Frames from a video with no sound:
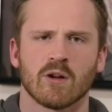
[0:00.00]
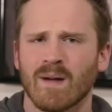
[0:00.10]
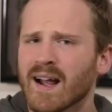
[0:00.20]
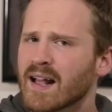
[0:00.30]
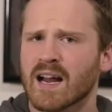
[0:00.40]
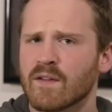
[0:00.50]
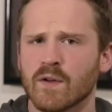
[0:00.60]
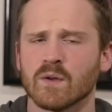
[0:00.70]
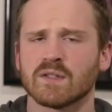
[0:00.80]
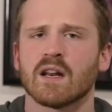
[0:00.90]
Your mind kind of
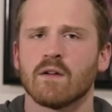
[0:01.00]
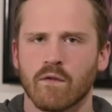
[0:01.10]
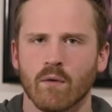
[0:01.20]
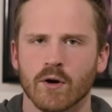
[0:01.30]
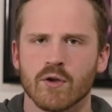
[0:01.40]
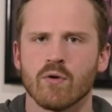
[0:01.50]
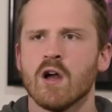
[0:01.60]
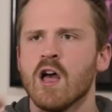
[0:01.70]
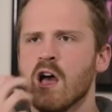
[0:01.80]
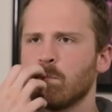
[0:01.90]
throws that in for
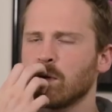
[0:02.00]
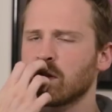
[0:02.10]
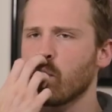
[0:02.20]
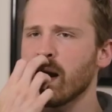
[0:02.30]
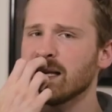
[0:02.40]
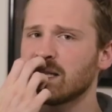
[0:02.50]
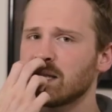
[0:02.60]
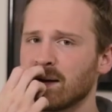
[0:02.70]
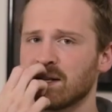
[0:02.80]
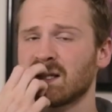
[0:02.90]
you, but the way it's
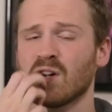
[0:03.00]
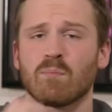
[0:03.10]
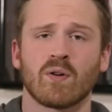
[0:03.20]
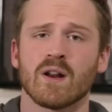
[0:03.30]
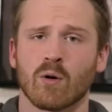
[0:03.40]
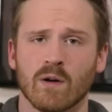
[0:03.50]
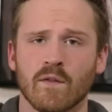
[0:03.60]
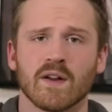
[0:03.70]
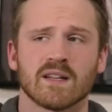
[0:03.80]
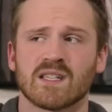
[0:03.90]
done is still pretty
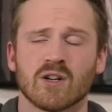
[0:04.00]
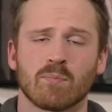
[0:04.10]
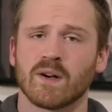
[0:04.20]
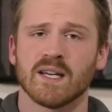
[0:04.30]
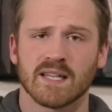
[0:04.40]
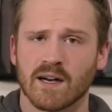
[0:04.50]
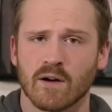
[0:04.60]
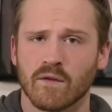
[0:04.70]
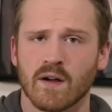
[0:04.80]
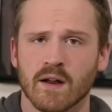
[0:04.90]
horrific. It's still pretty
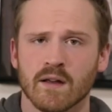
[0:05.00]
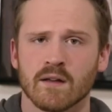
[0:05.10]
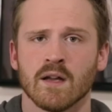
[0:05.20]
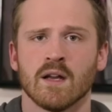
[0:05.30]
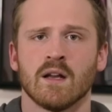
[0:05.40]
terrifying.